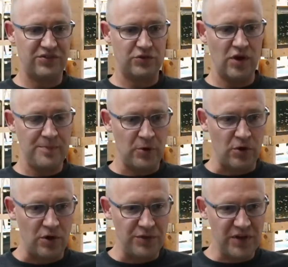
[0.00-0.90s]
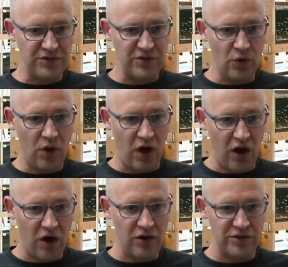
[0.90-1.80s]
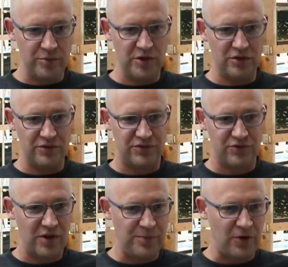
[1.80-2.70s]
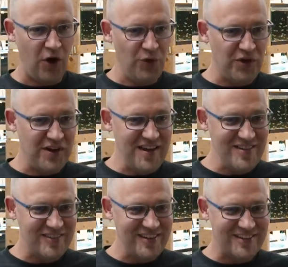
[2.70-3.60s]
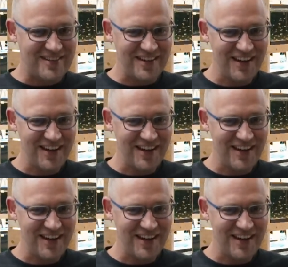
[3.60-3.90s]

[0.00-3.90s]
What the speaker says: Scraper. There's no R in the middle of Scraper. Oh, there isn't!